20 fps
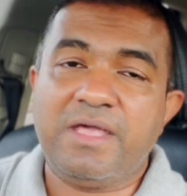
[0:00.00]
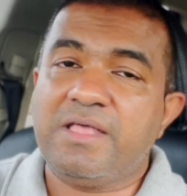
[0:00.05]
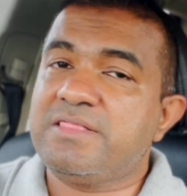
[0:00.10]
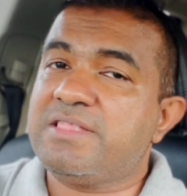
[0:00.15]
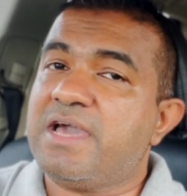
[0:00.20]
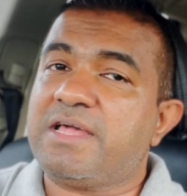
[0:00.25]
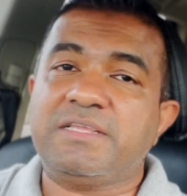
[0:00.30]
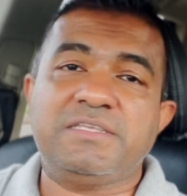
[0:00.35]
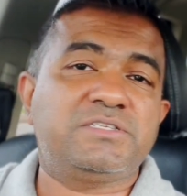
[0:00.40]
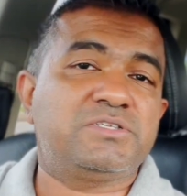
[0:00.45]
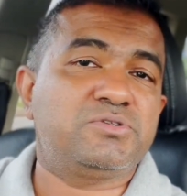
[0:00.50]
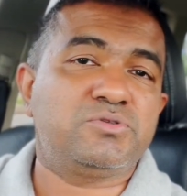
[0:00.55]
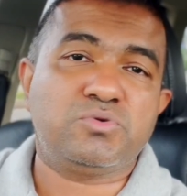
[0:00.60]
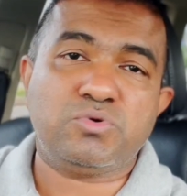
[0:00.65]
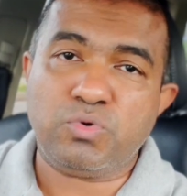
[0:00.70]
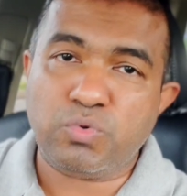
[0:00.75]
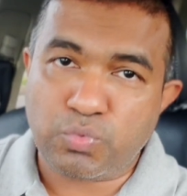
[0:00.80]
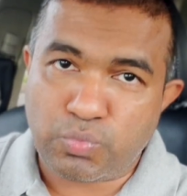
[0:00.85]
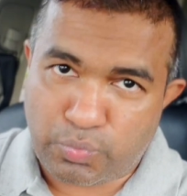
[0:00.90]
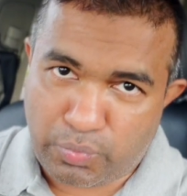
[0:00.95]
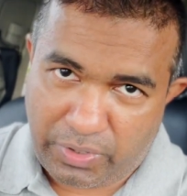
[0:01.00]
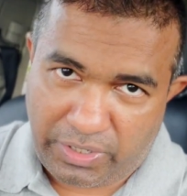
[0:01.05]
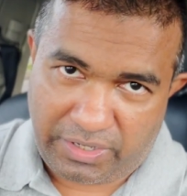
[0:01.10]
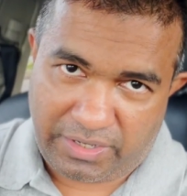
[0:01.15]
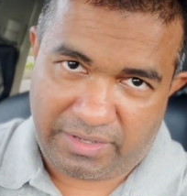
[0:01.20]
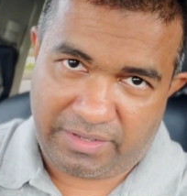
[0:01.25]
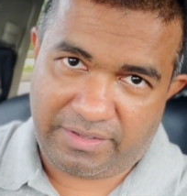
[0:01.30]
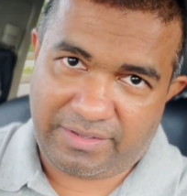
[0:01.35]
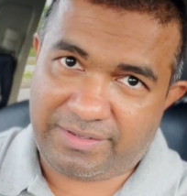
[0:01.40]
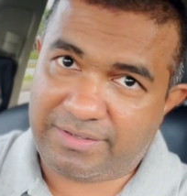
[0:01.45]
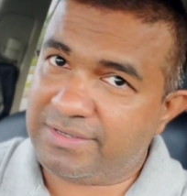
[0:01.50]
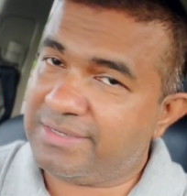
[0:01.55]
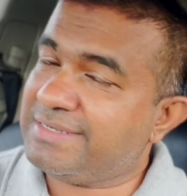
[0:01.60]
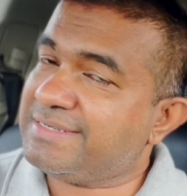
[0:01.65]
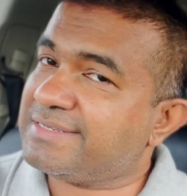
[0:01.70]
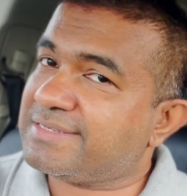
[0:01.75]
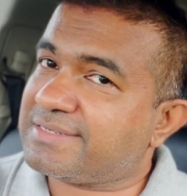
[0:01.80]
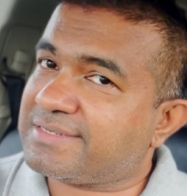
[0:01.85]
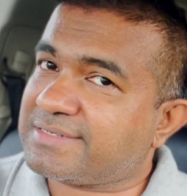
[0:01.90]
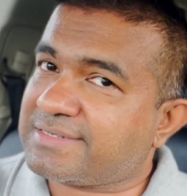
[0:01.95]
There is no way, in
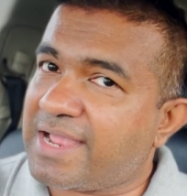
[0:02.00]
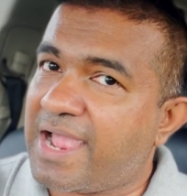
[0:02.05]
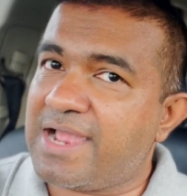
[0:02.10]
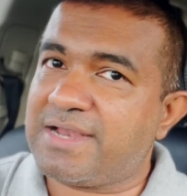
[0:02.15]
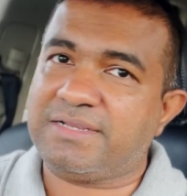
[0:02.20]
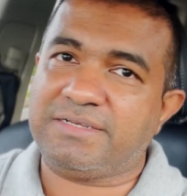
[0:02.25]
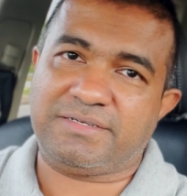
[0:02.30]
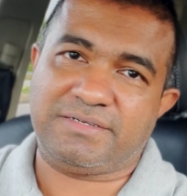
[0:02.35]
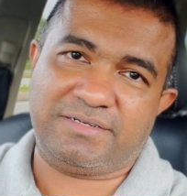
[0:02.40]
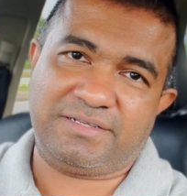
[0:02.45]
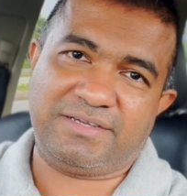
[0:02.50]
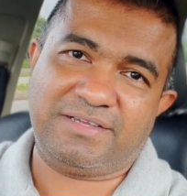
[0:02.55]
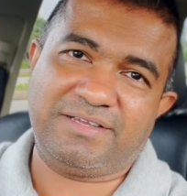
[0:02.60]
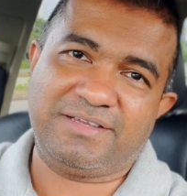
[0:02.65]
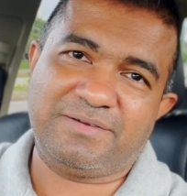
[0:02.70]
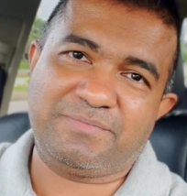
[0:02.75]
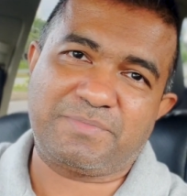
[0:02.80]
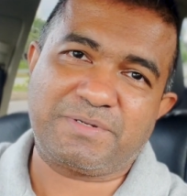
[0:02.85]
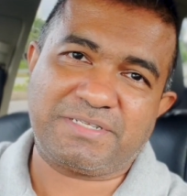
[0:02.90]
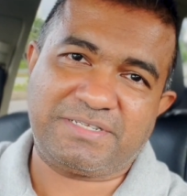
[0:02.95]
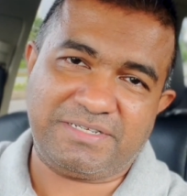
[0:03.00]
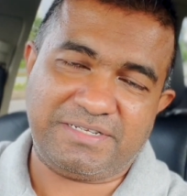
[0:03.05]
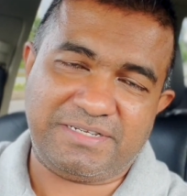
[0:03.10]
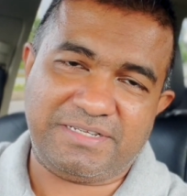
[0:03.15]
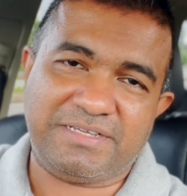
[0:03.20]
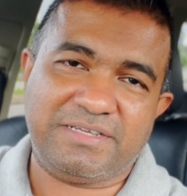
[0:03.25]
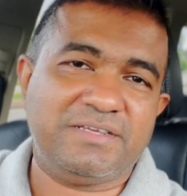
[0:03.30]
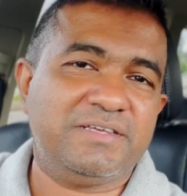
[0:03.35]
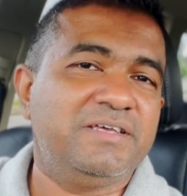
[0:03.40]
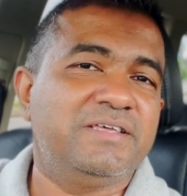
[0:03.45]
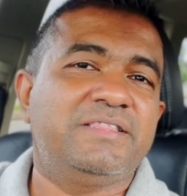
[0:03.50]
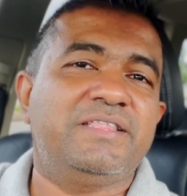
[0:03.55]
a standard procedure,